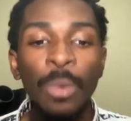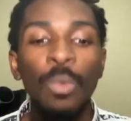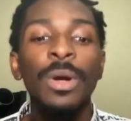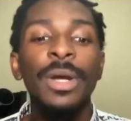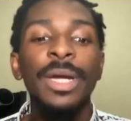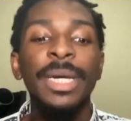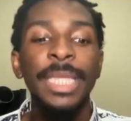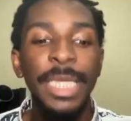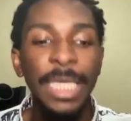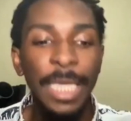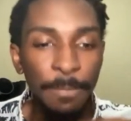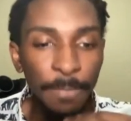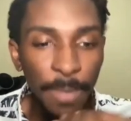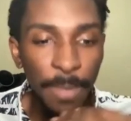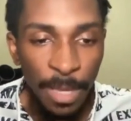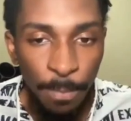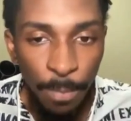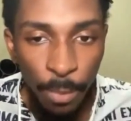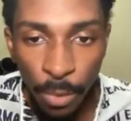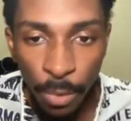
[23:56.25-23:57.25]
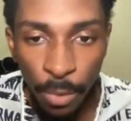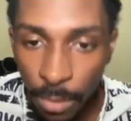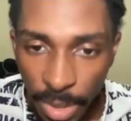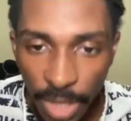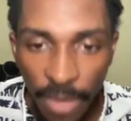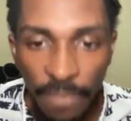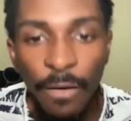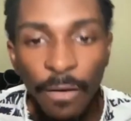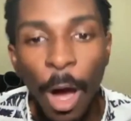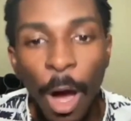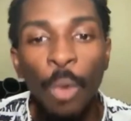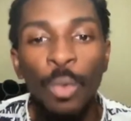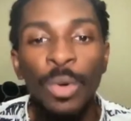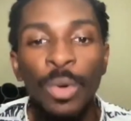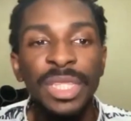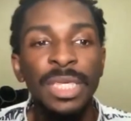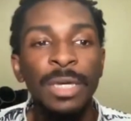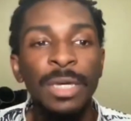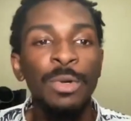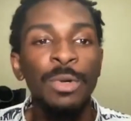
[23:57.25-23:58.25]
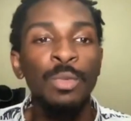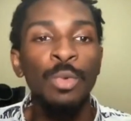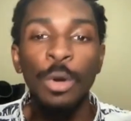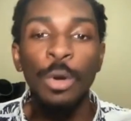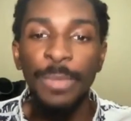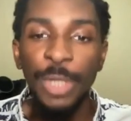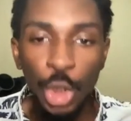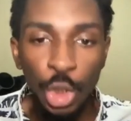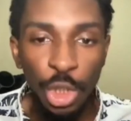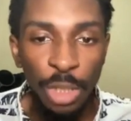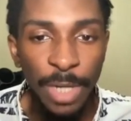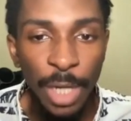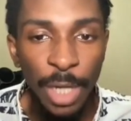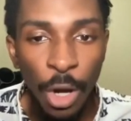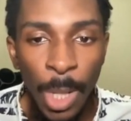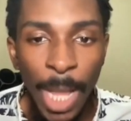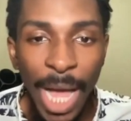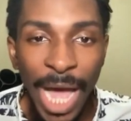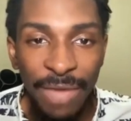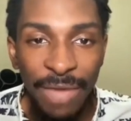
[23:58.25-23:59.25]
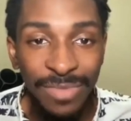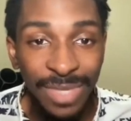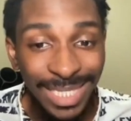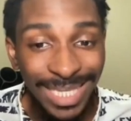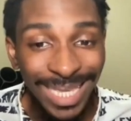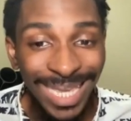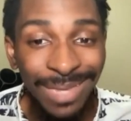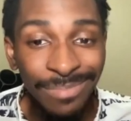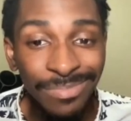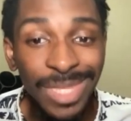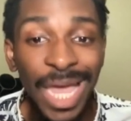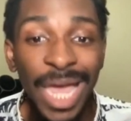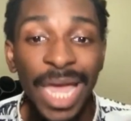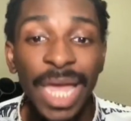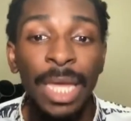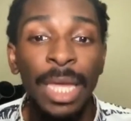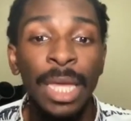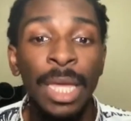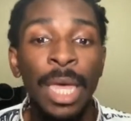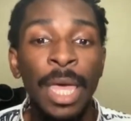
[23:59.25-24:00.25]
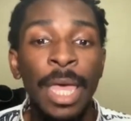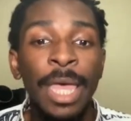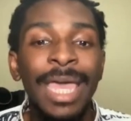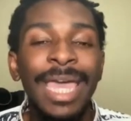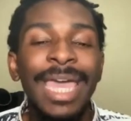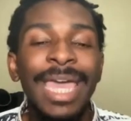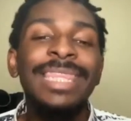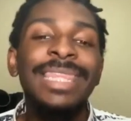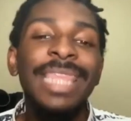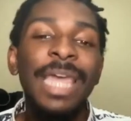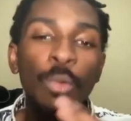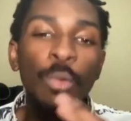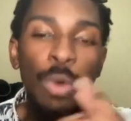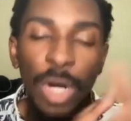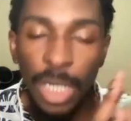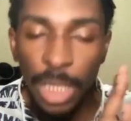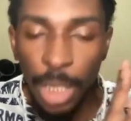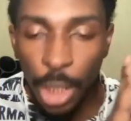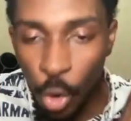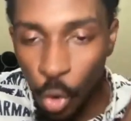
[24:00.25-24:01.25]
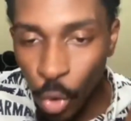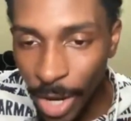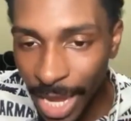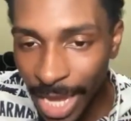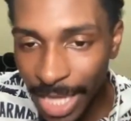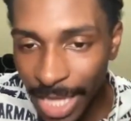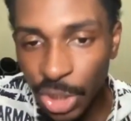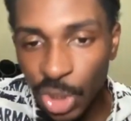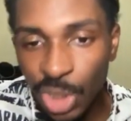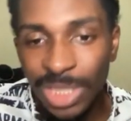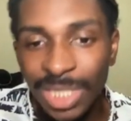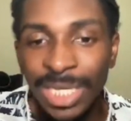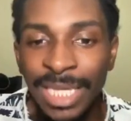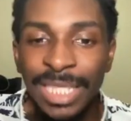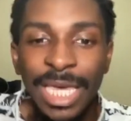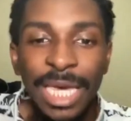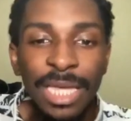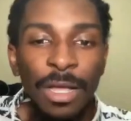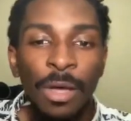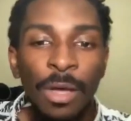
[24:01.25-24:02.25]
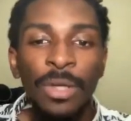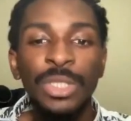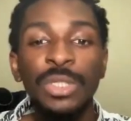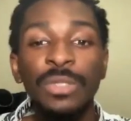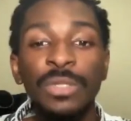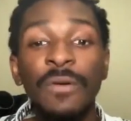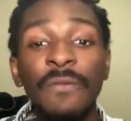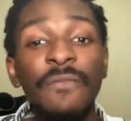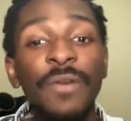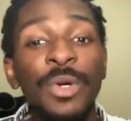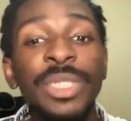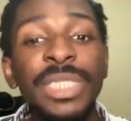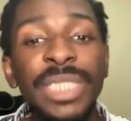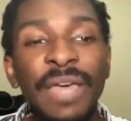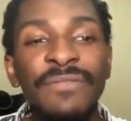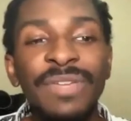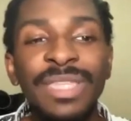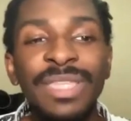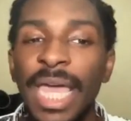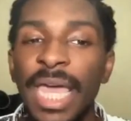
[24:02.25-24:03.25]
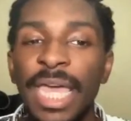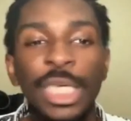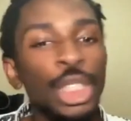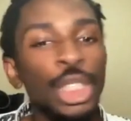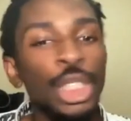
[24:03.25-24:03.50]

We're going to get people involved with it. We will be streaming Go Live the same day. And then we're going to go ahead and just leave that on. So the first 7 days,